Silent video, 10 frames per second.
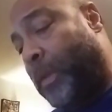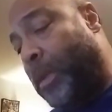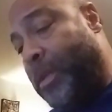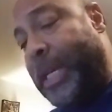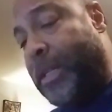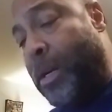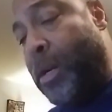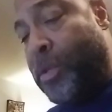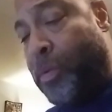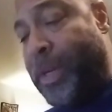You take the
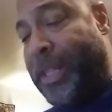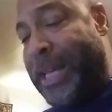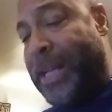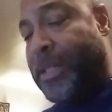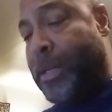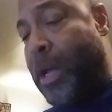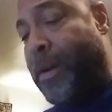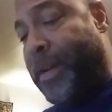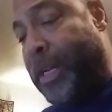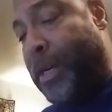
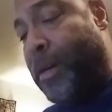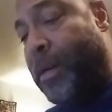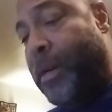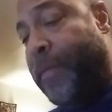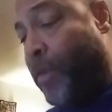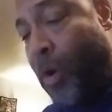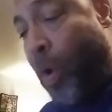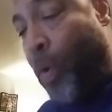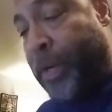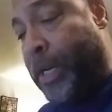$120,000 a year for a
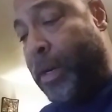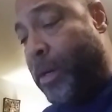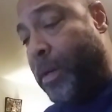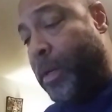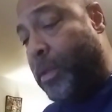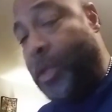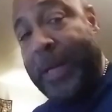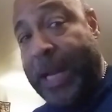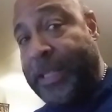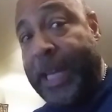whole year. So
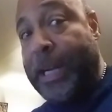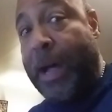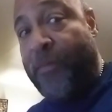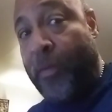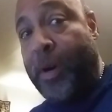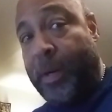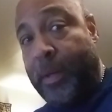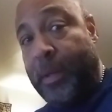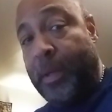you got to take off work.